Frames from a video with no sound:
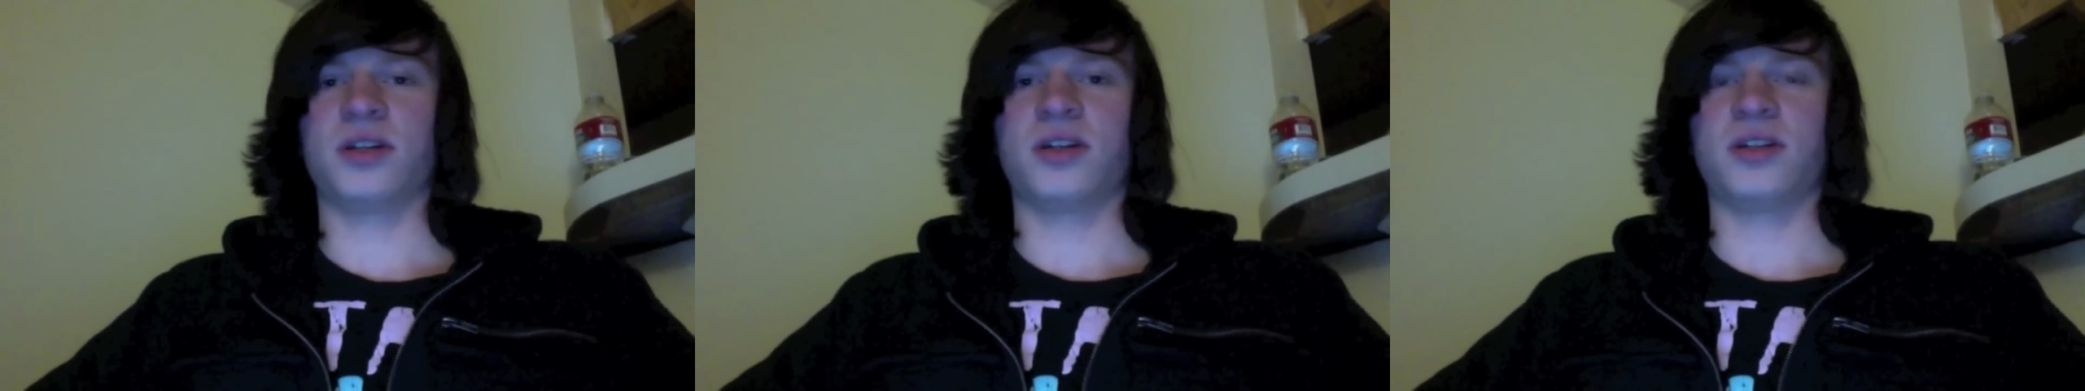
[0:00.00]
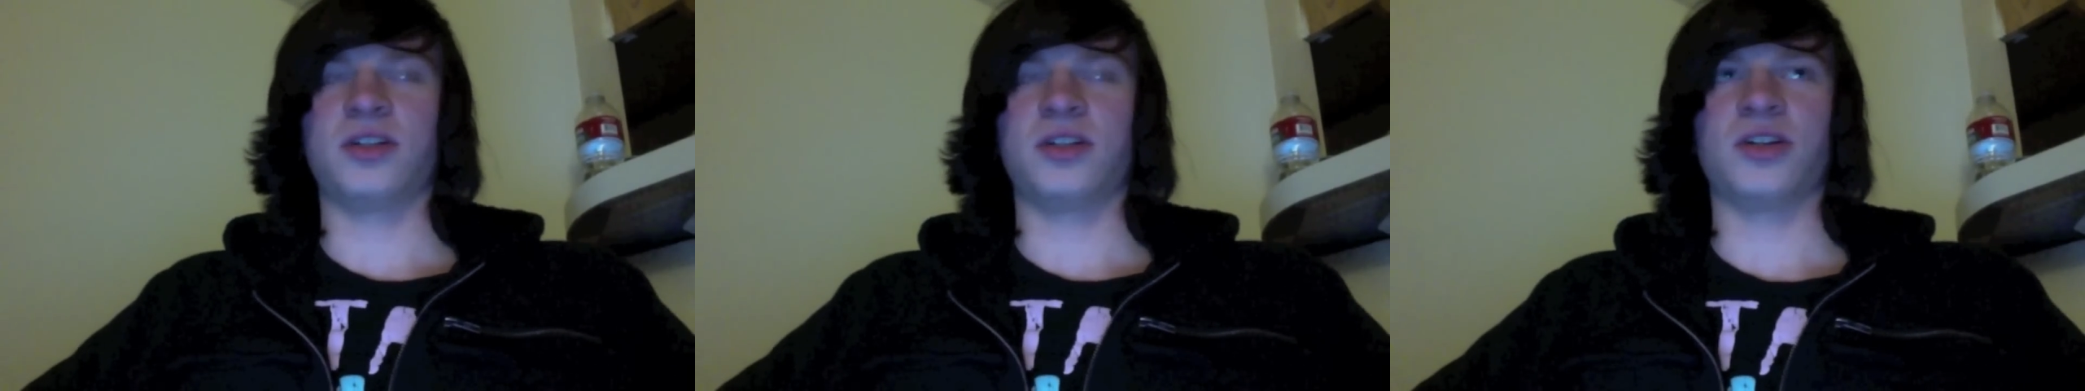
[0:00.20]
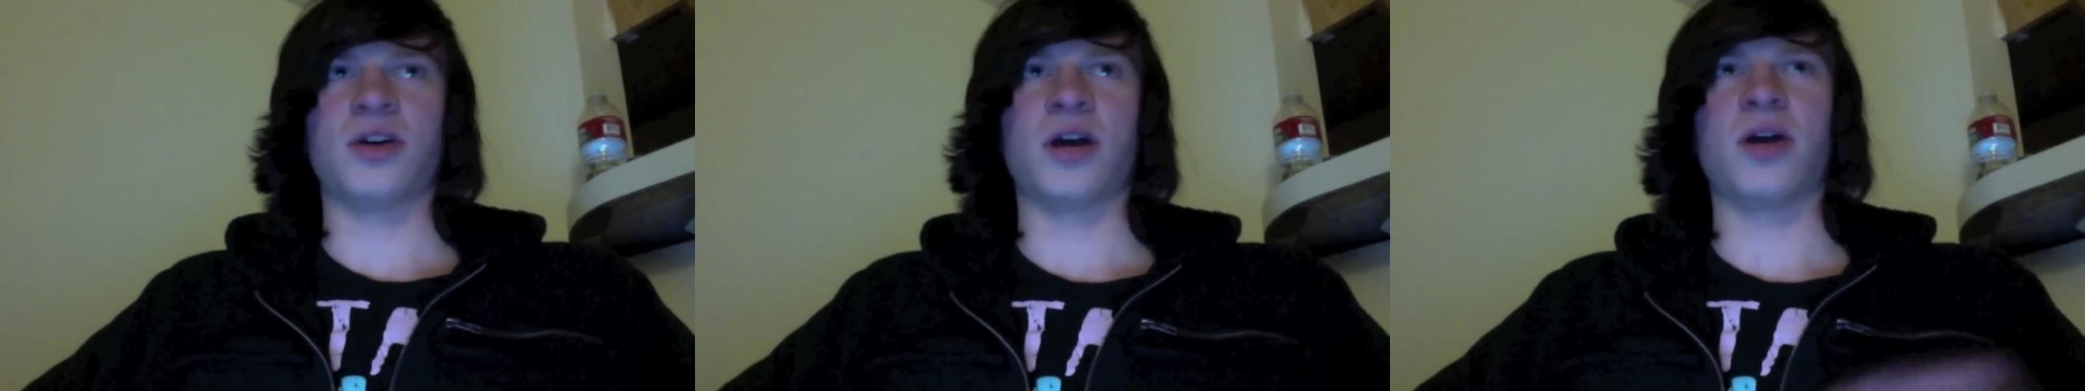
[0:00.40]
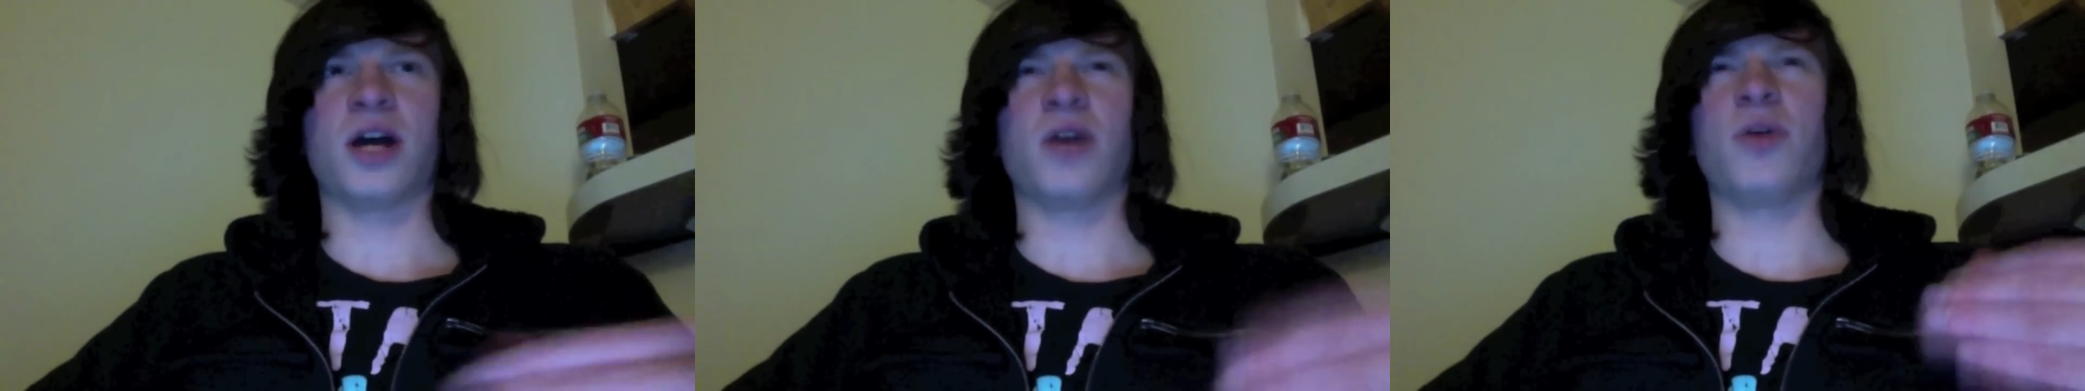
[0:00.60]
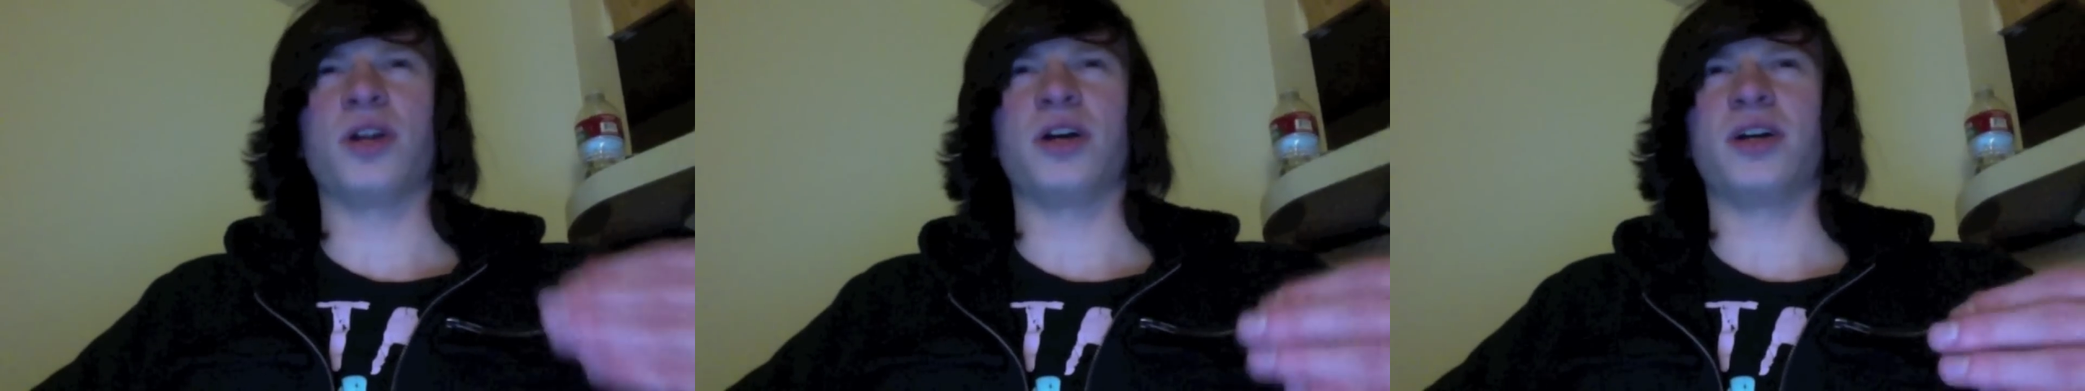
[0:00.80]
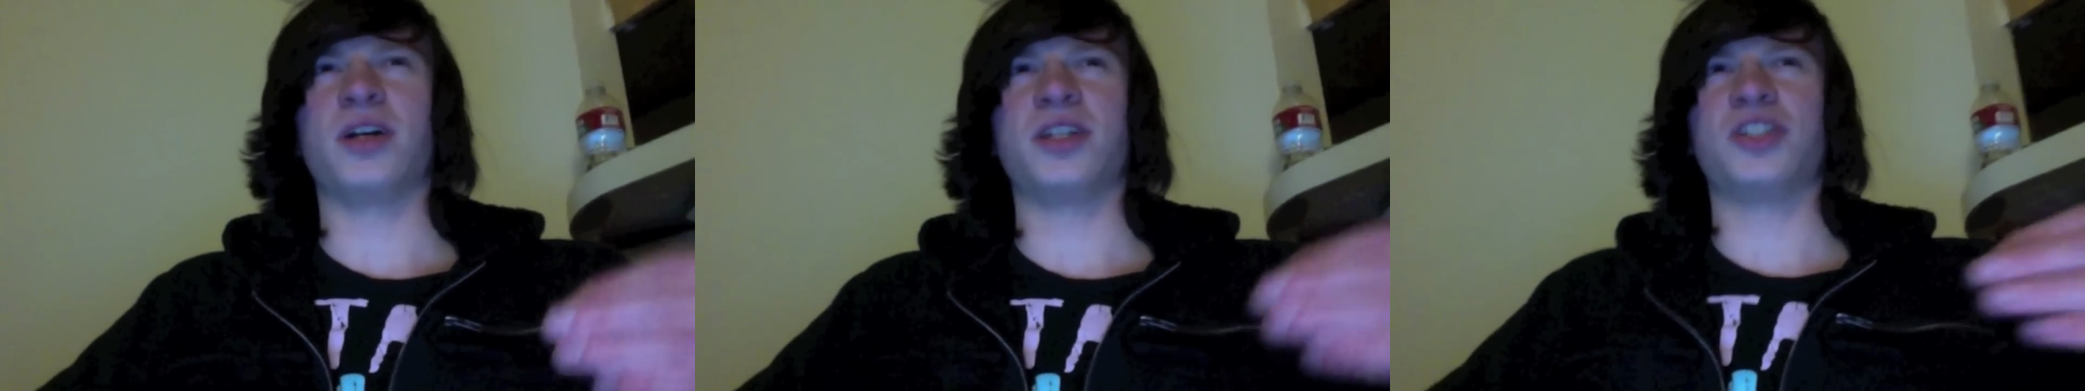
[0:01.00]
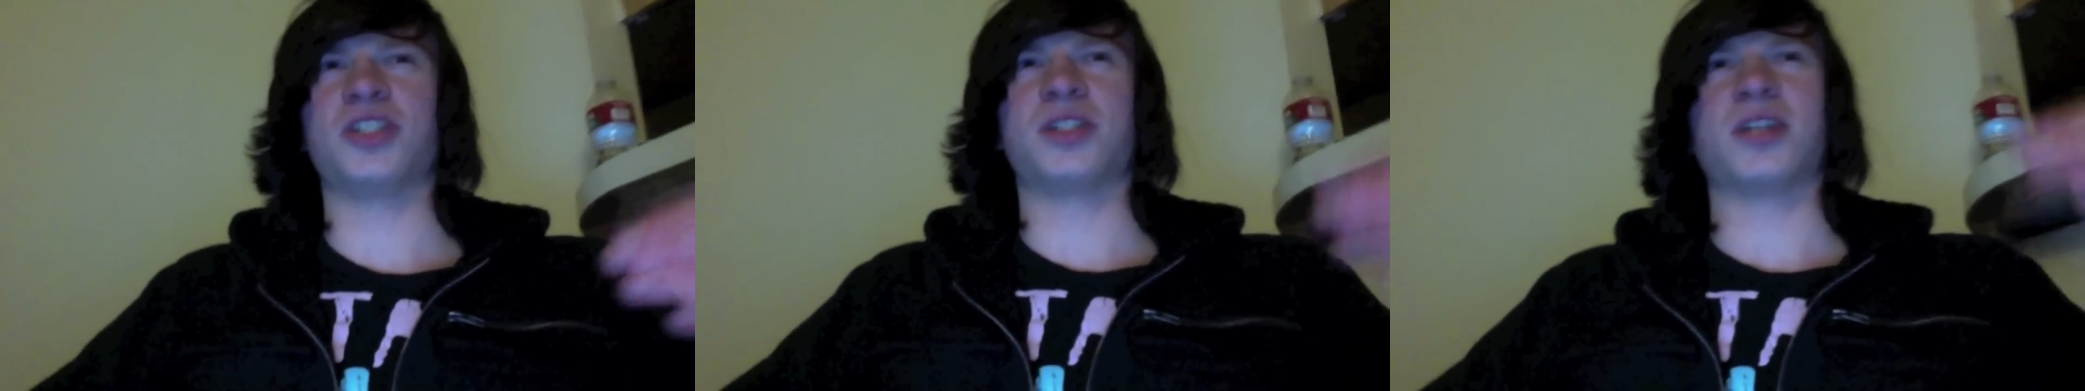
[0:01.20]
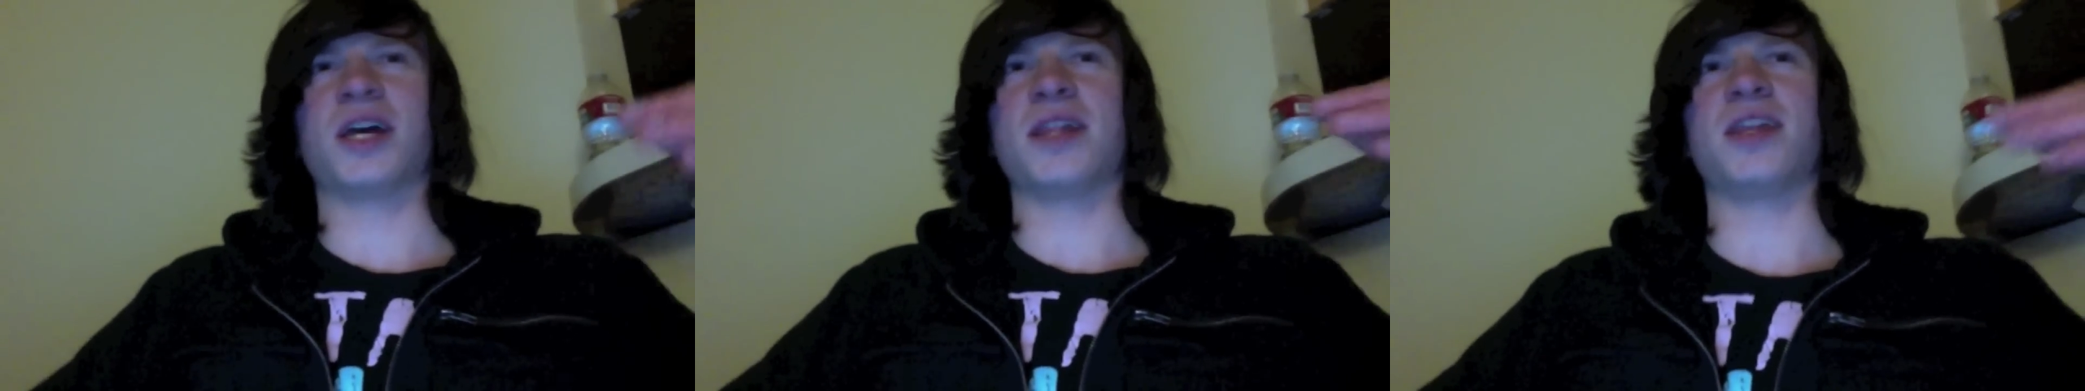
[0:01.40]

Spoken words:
you know, I want to, I